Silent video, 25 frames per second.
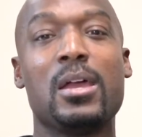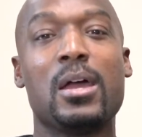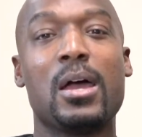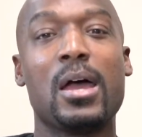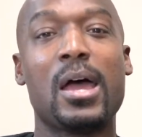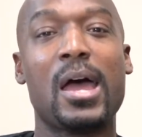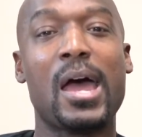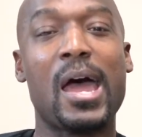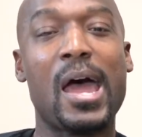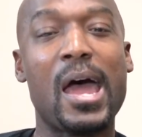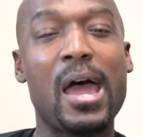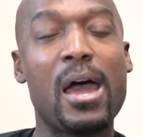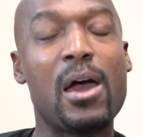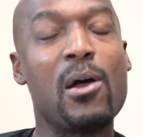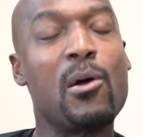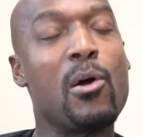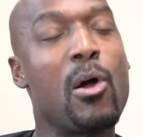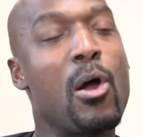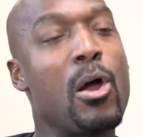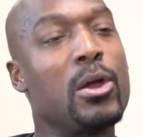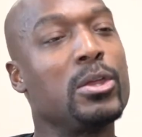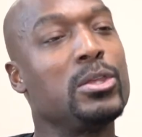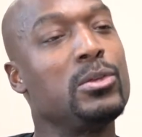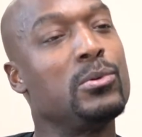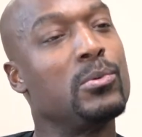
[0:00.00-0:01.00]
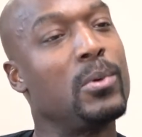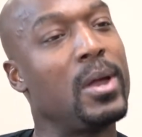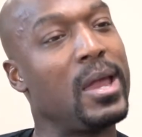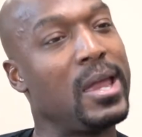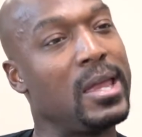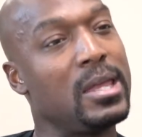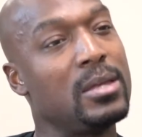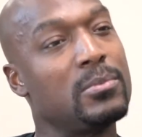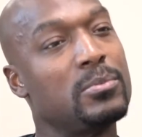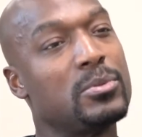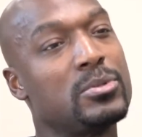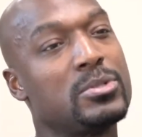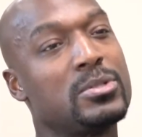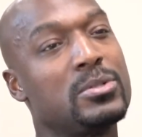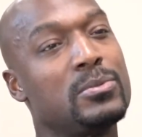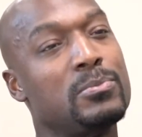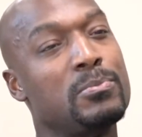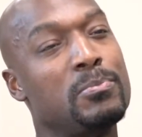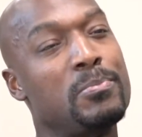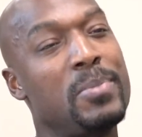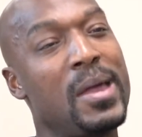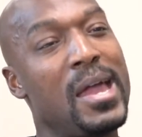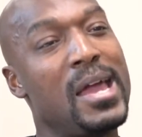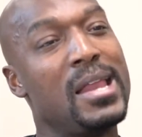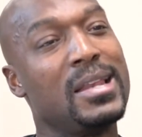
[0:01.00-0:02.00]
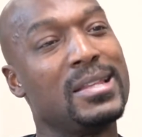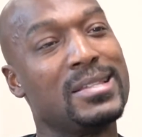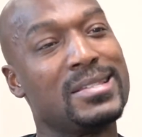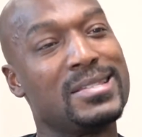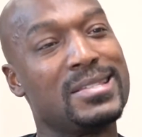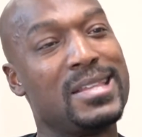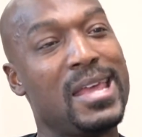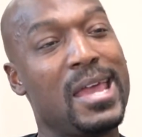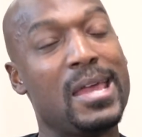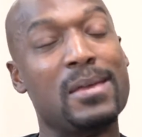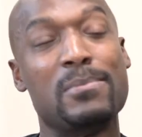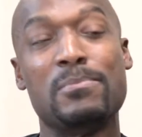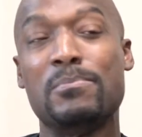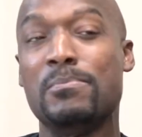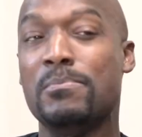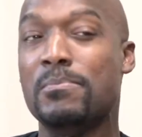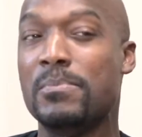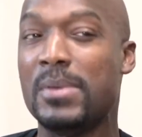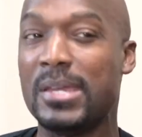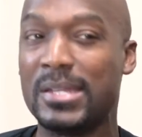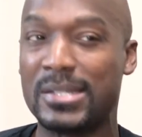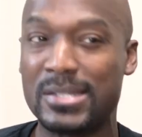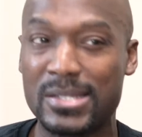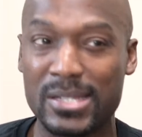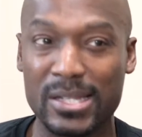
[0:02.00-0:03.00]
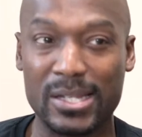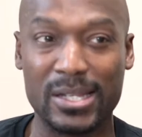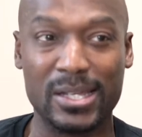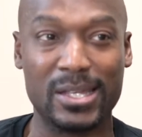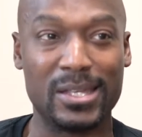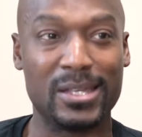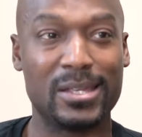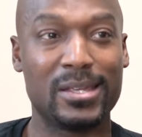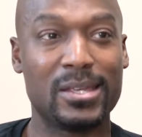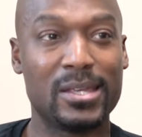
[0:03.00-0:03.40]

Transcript: How are you able to balance that mentally?